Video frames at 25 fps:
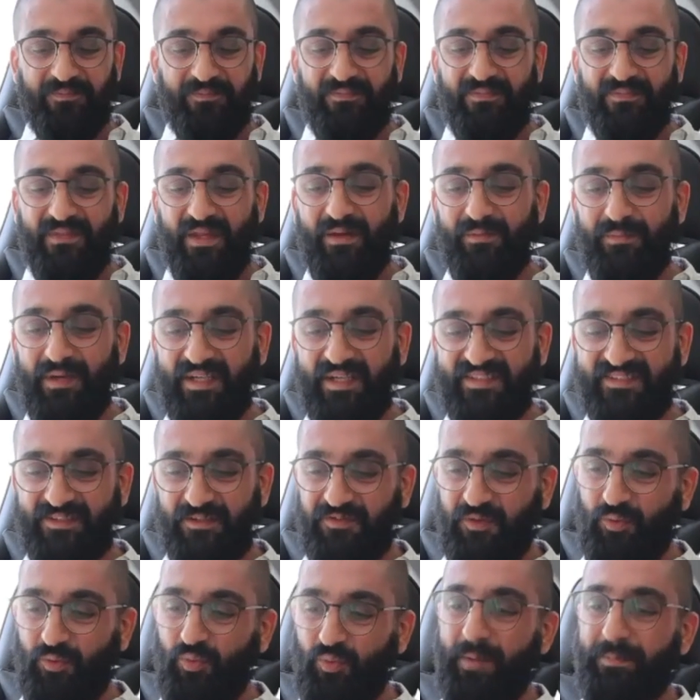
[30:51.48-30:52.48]
based off the
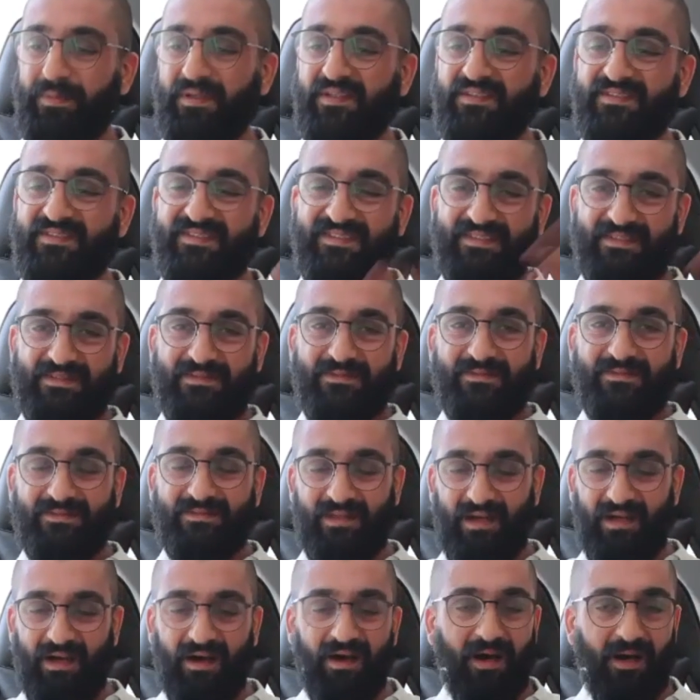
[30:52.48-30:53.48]
weapons and the
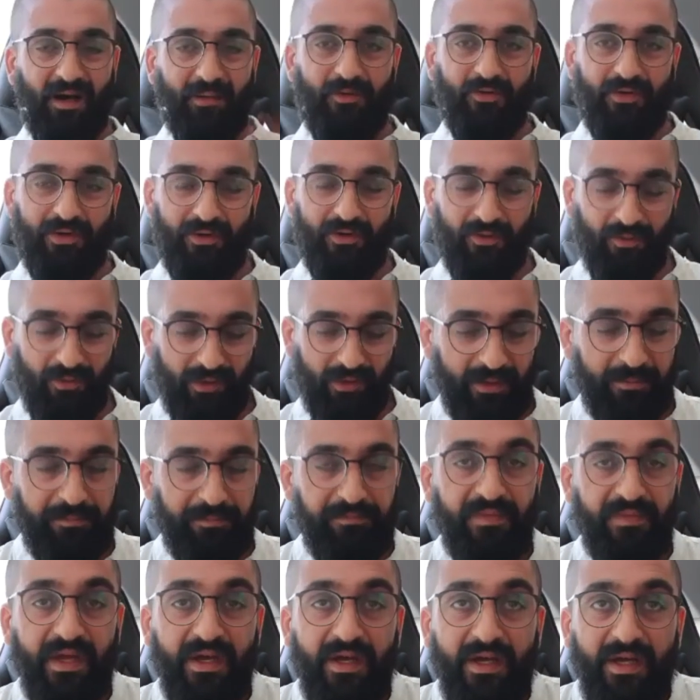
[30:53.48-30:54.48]
armor and all that.
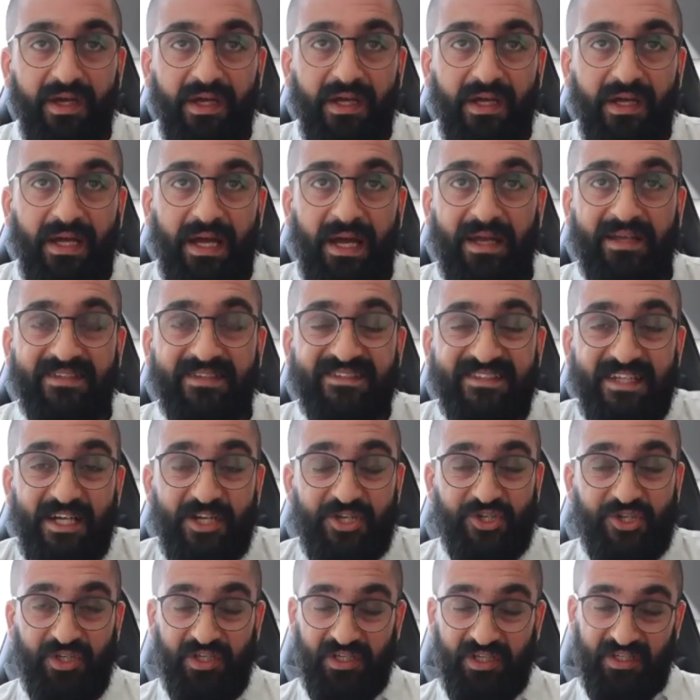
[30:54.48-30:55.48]
And
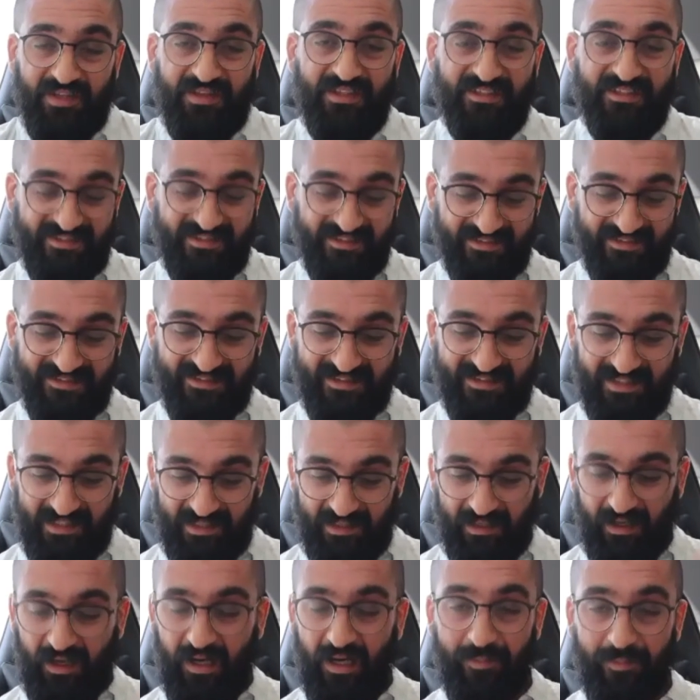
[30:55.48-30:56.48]
essentially, this is the
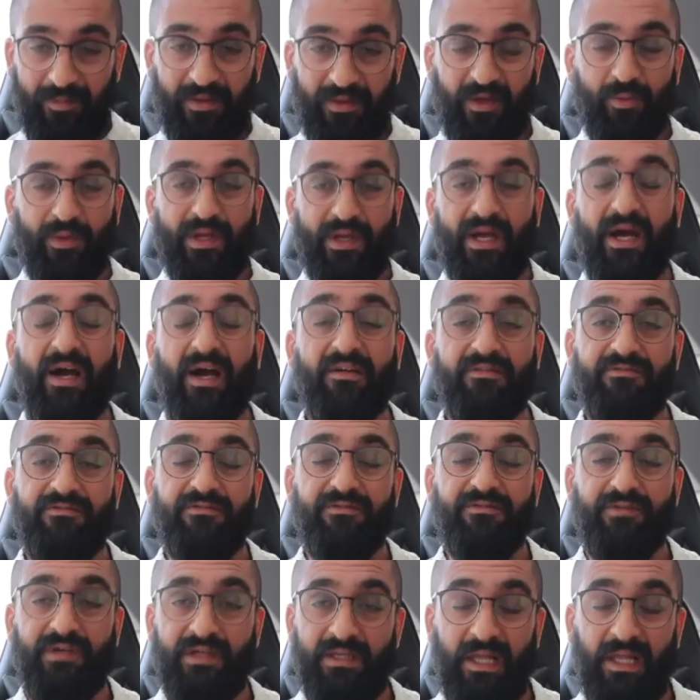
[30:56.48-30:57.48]
armor that we have
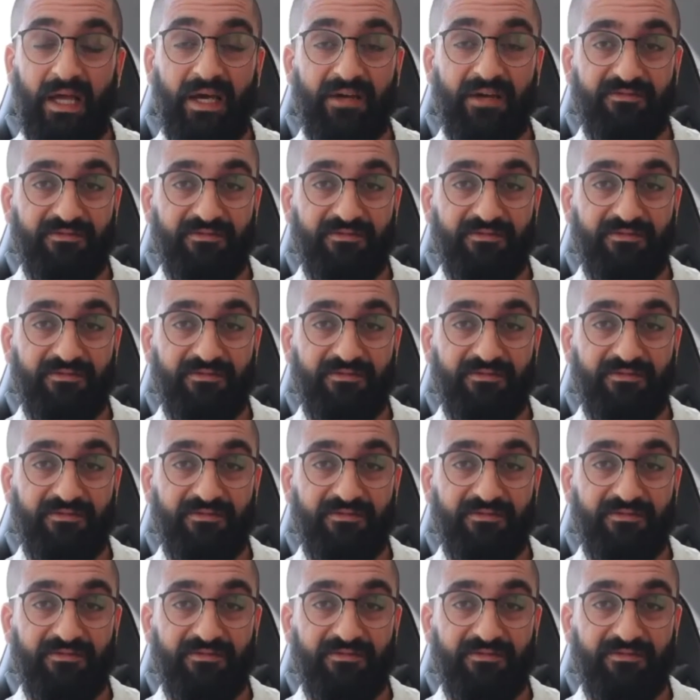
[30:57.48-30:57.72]
in life.